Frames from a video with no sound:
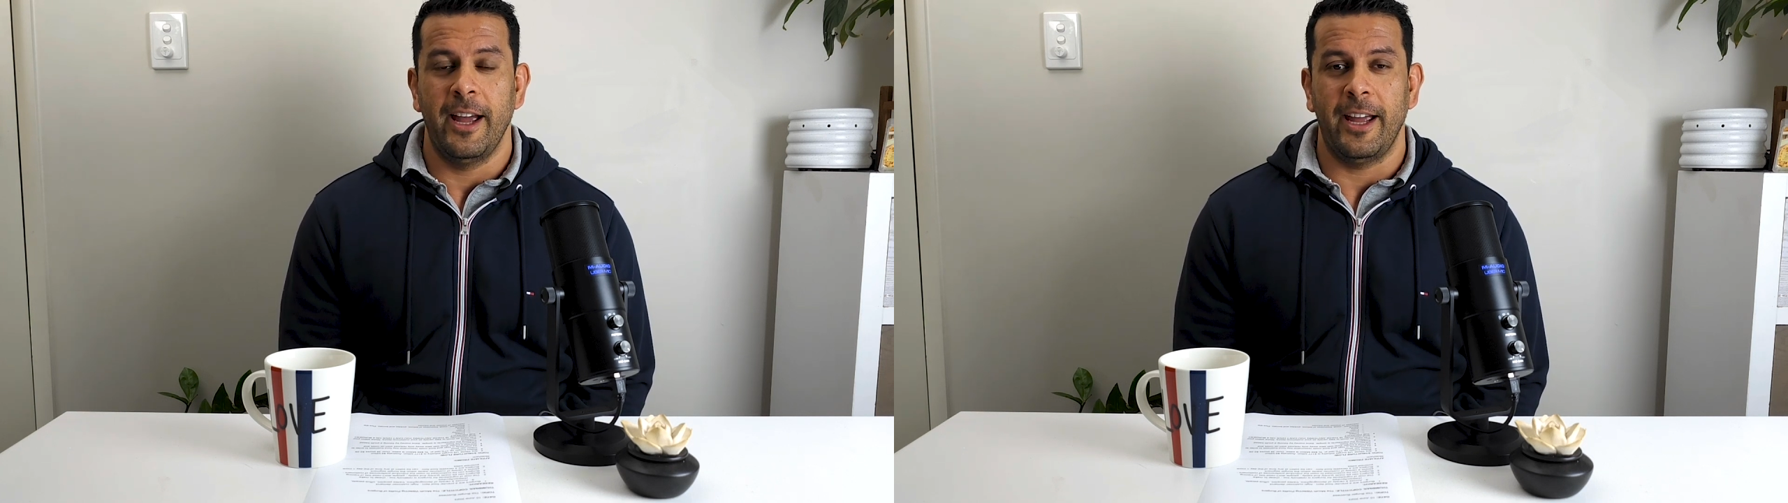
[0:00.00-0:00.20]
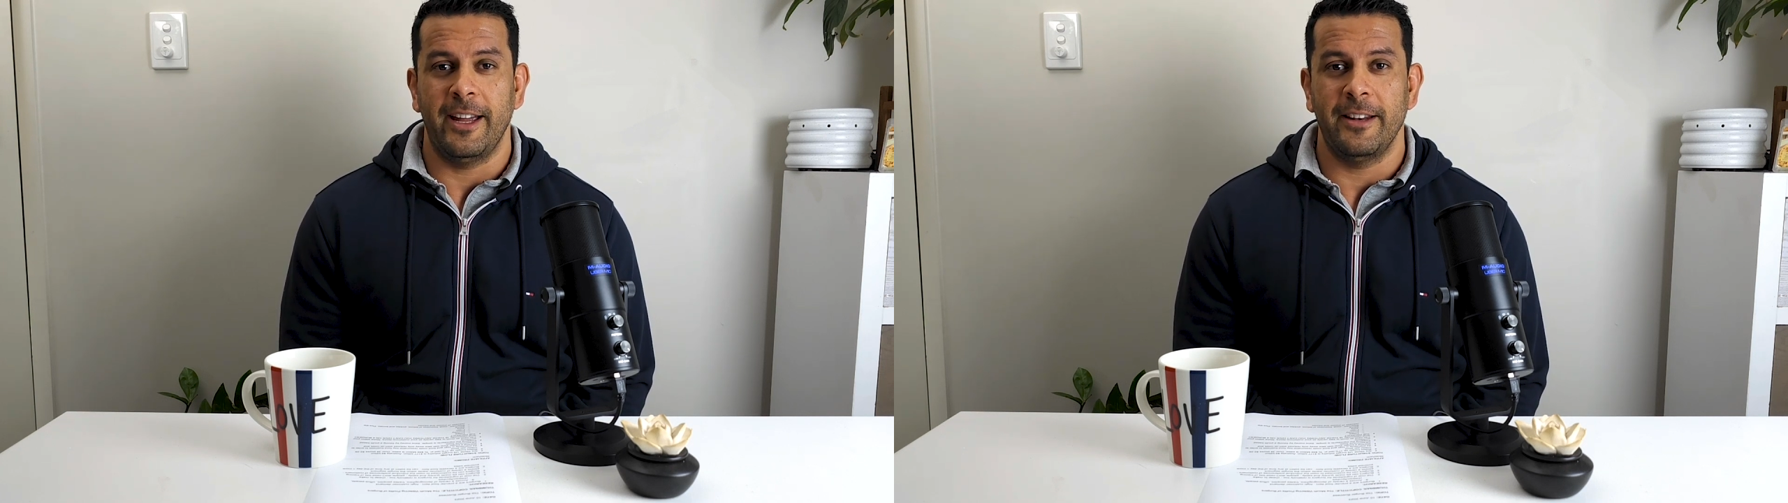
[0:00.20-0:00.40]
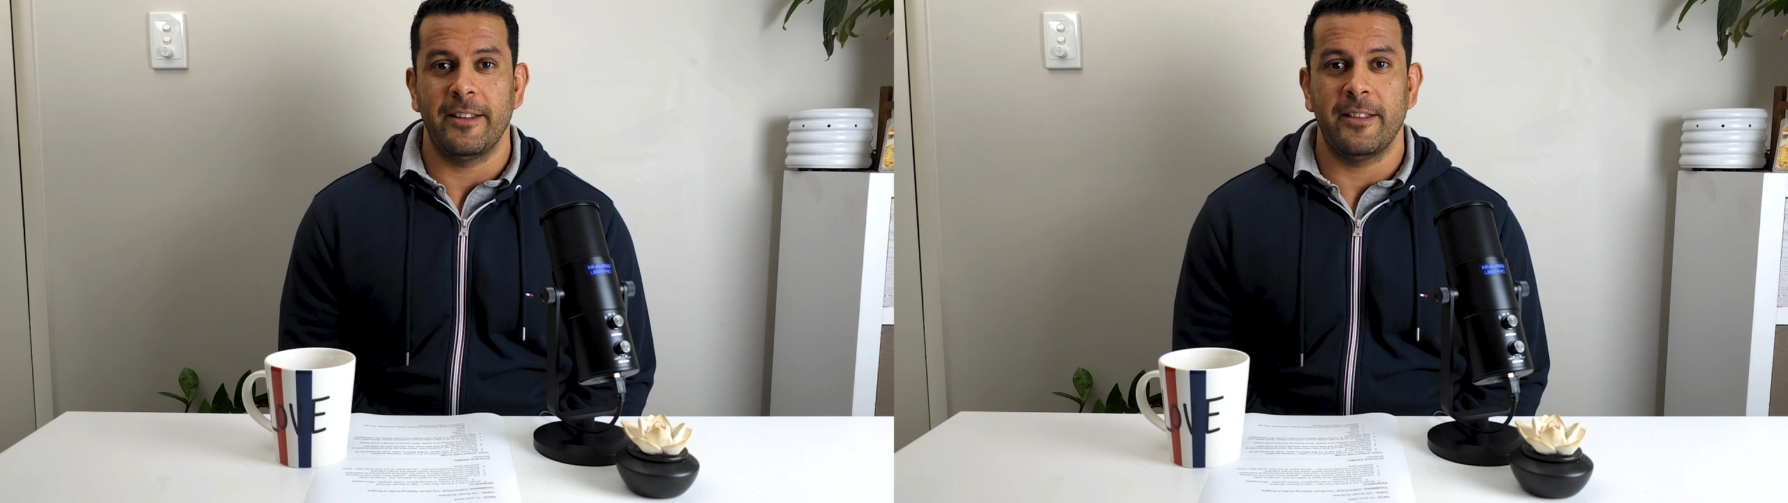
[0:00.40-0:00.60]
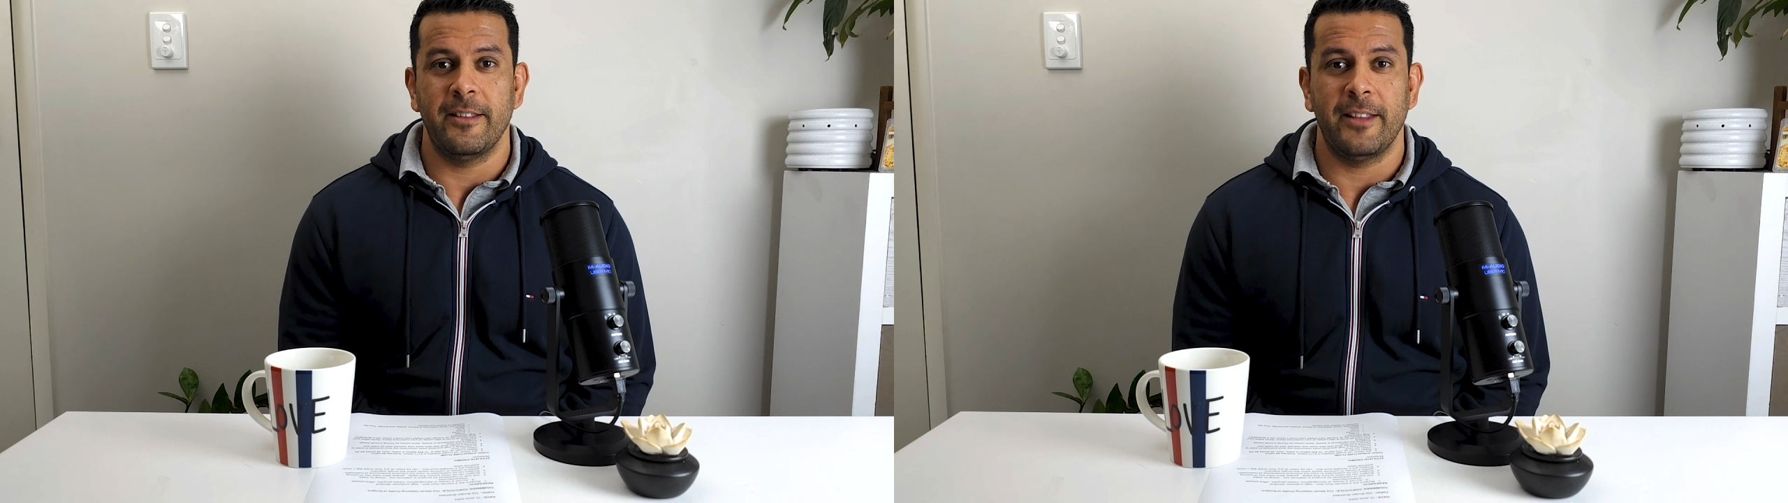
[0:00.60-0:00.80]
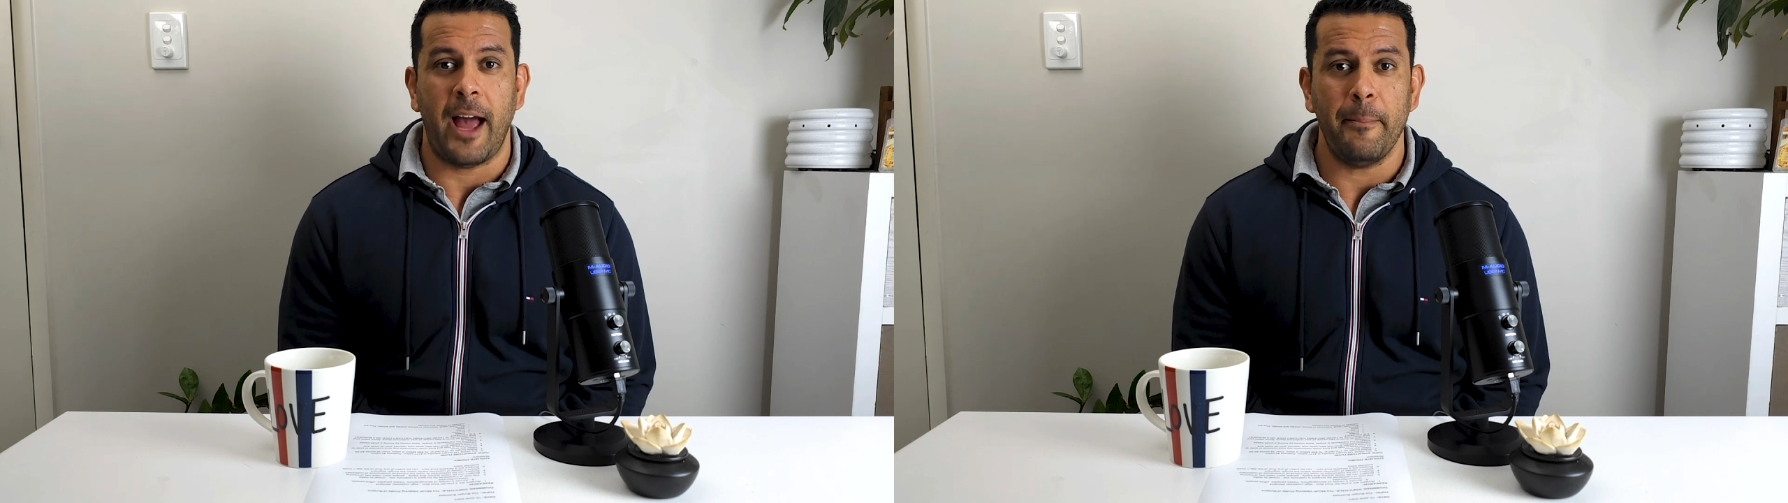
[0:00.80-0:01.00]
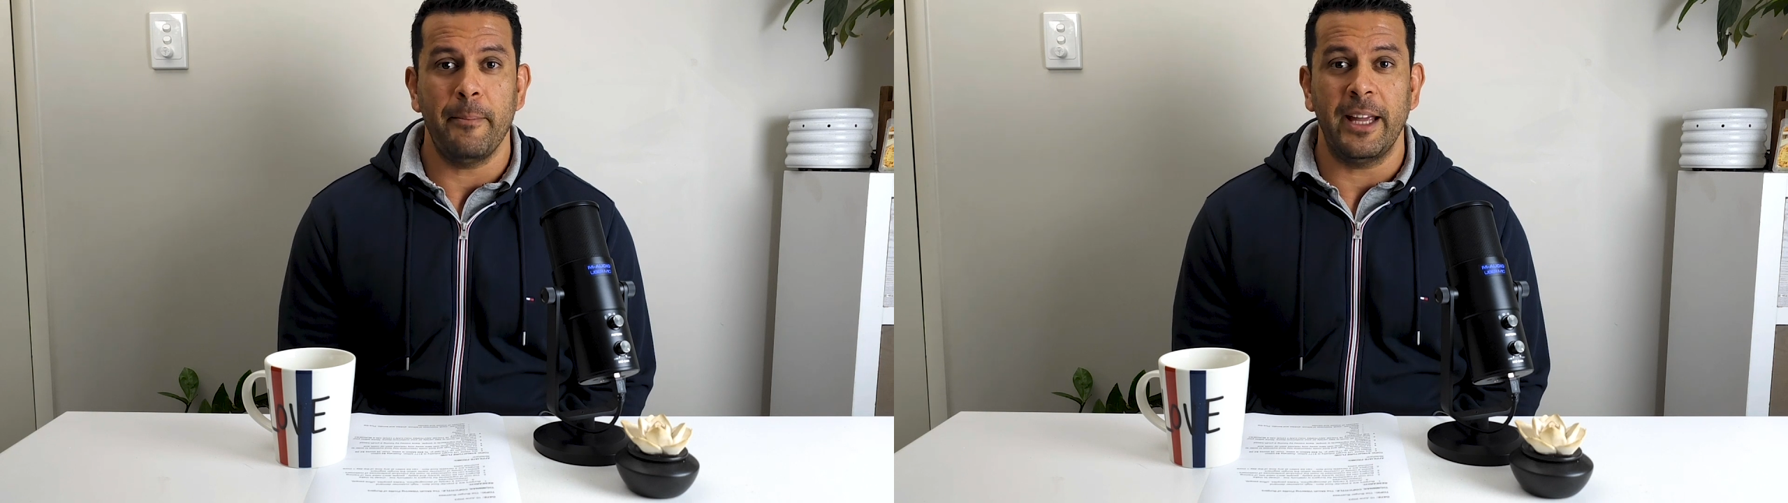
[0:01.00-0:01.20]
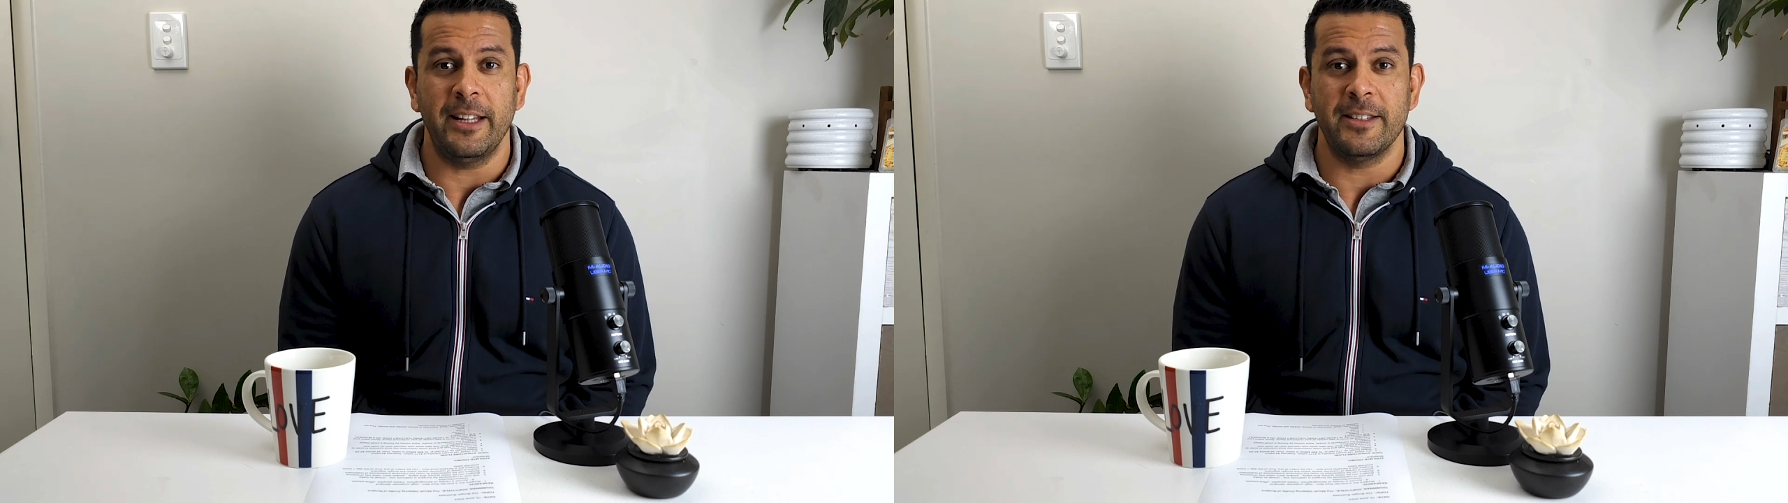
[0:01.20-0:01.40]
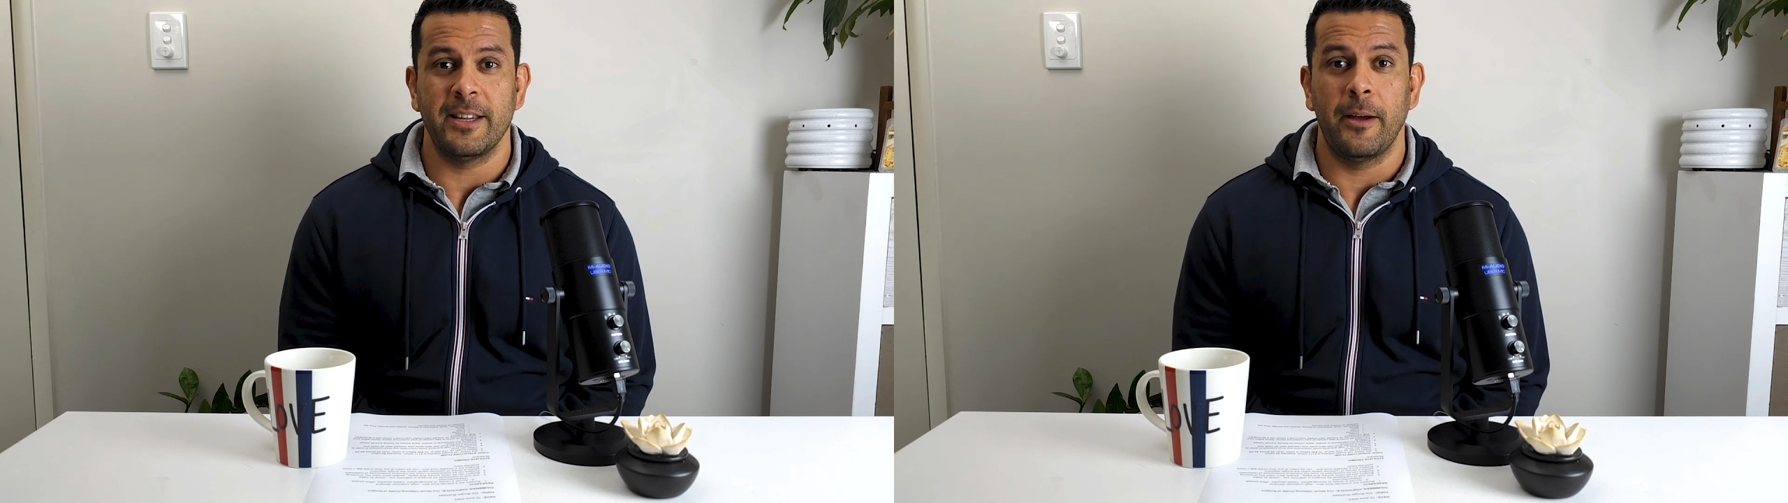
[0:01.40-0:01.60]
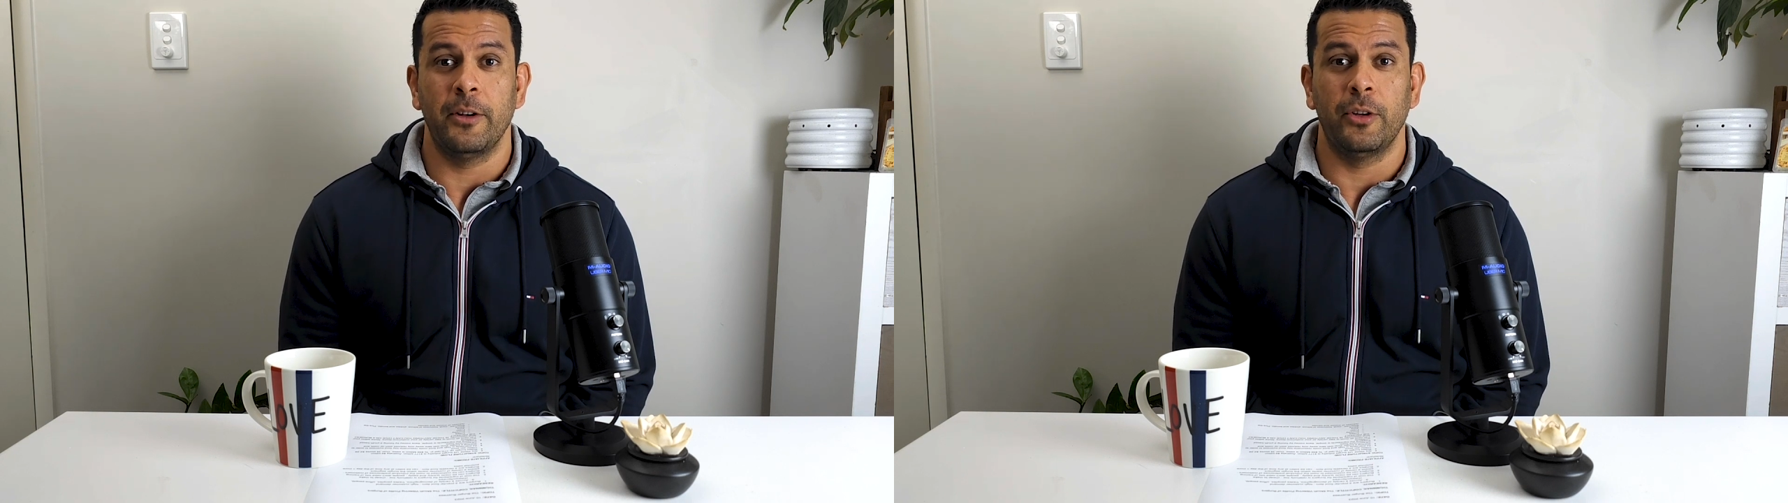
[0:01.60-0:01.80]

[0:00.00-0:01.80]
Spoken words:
and that means